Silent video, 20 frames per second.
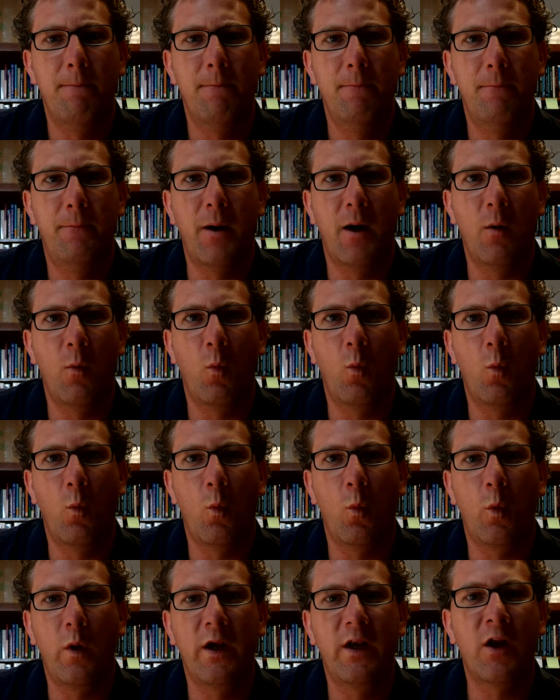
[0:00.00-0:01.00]
But
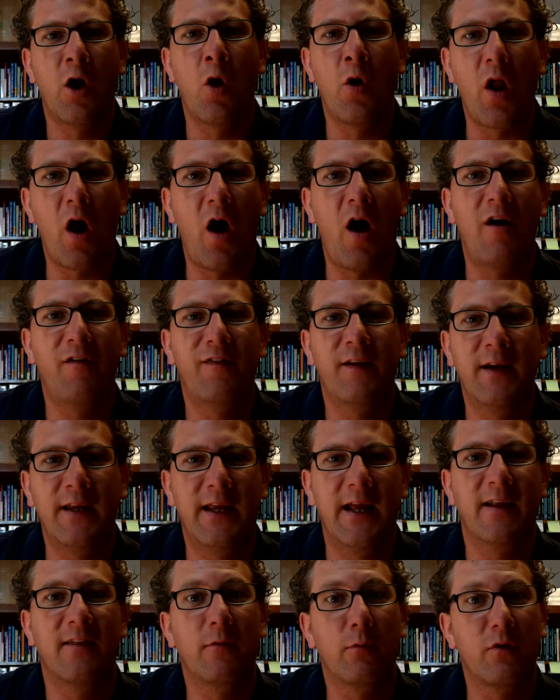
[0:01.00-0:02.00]
we don't often
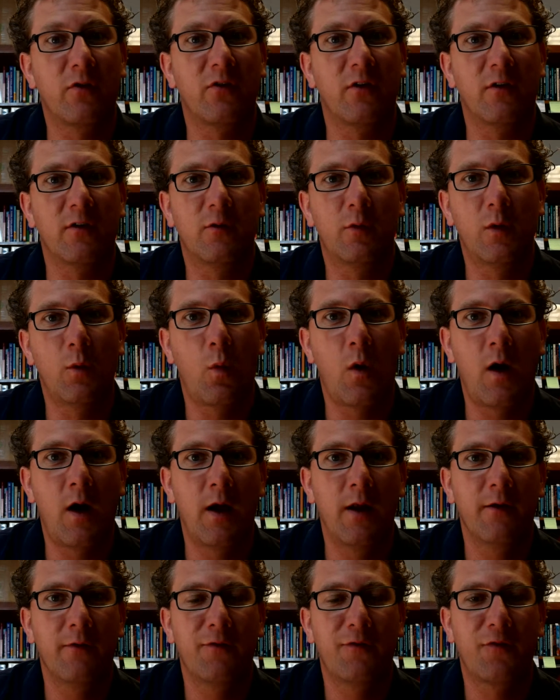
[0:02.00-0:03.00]
get the results we
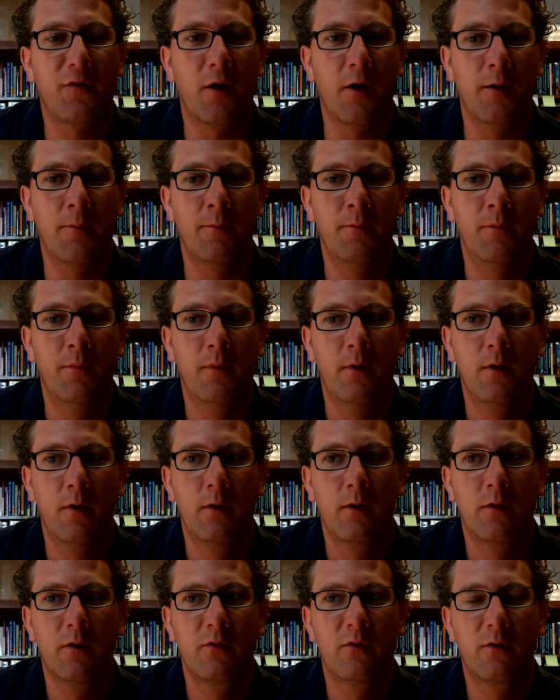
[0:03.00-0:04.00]
want from
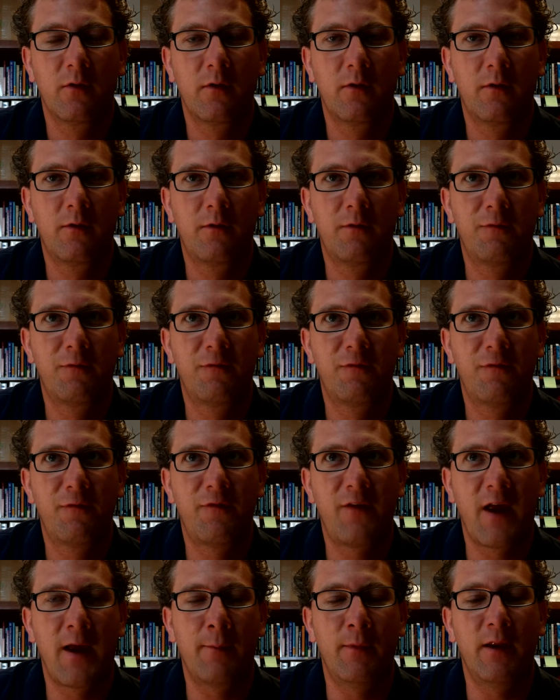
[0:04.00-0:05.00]

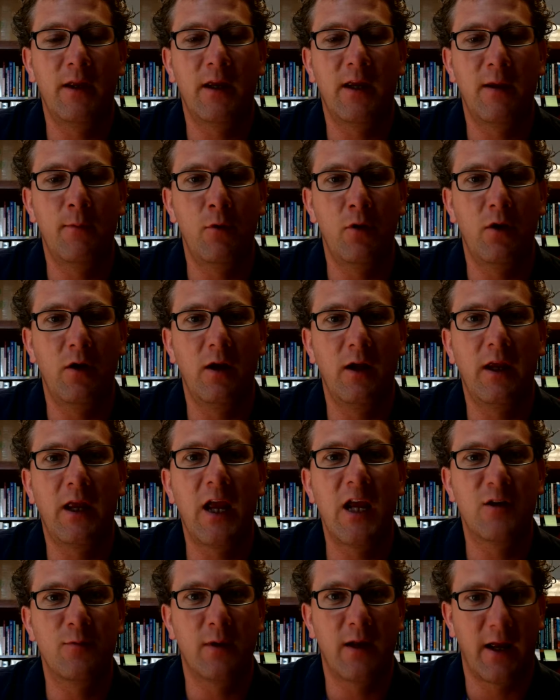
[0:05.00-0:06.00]
family and community
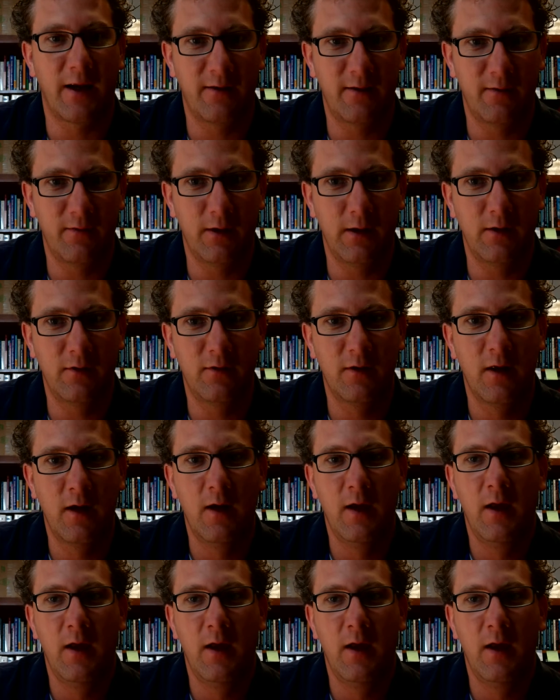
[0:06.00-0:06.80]
engagement activities.